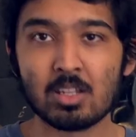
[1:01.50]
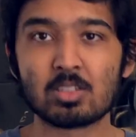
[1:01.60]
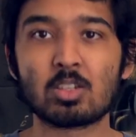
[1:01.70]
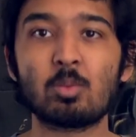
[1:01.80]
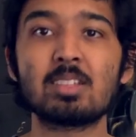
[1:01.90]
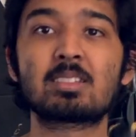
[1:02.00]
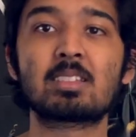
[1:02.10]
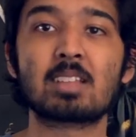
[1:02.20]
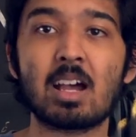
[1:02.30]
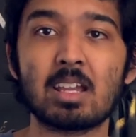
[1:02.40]
Sony's
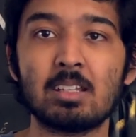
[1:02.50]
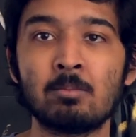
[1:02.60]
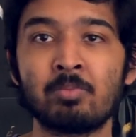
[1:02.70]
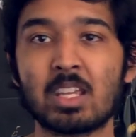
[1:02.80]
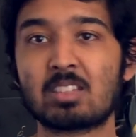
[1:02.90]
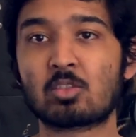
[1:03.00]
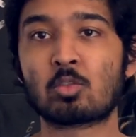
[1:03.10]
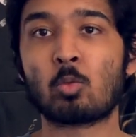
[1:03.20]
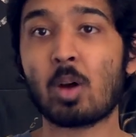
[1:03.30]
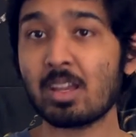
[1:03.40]
design is
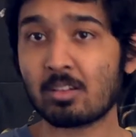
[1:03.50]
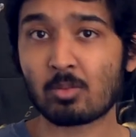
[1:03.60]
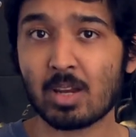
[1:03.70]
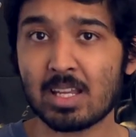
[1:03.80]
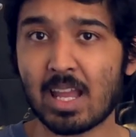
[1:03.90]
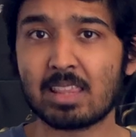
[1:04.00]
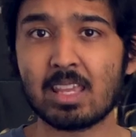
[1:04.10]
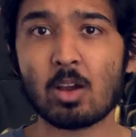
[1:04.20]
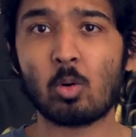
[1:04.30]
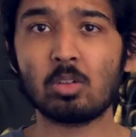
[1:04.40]
quite great and they
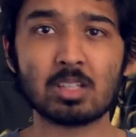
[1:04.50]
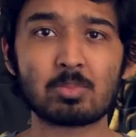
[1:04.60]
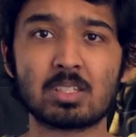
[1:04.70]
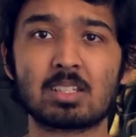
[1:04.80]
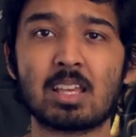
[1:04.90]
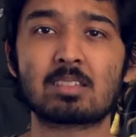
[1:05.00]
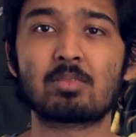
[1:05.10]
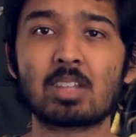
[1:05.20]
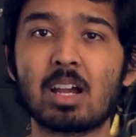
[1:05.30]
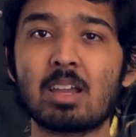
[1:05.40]
hold up to the test of
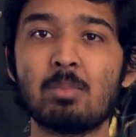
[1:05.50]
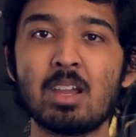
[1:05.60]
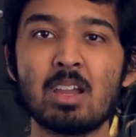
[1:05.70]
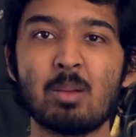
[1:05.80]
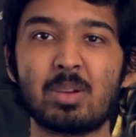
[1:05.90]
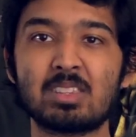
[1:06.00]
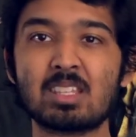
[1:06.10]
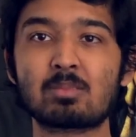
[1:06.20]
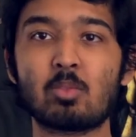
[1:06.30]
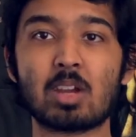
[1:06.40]
time, but
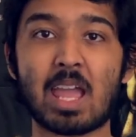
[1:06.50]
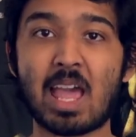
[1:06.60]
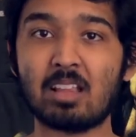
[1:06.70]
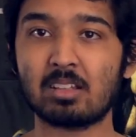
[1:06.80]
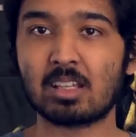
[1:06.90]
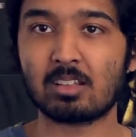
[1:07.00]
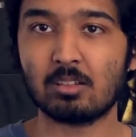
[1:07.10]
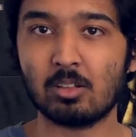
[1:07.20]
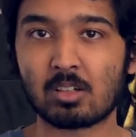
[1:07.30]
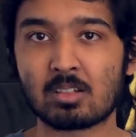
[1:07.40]
this more elegant
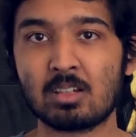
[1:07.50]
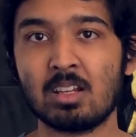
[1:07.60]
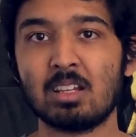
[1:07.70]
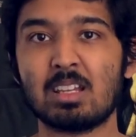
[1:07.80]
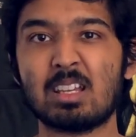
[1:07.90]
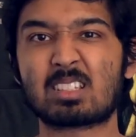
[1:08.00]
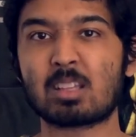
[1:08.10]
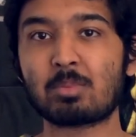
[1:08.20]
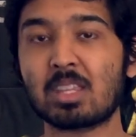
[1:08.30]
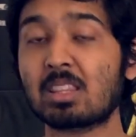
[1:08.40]
look is
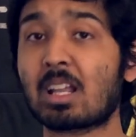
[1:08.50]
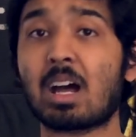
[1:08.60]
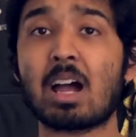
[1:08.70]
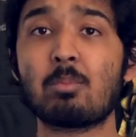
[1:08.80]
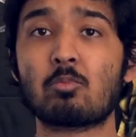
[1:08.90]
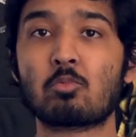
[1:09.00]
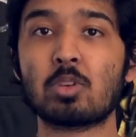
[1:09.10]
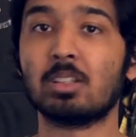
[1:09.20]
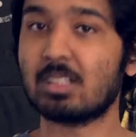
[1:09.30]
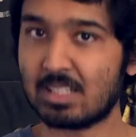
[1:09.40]
something that I'm
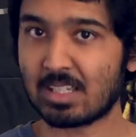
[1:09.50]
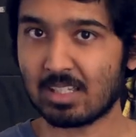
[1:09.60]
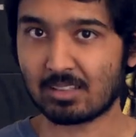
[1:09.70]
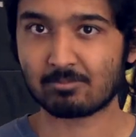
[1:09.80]
really digging.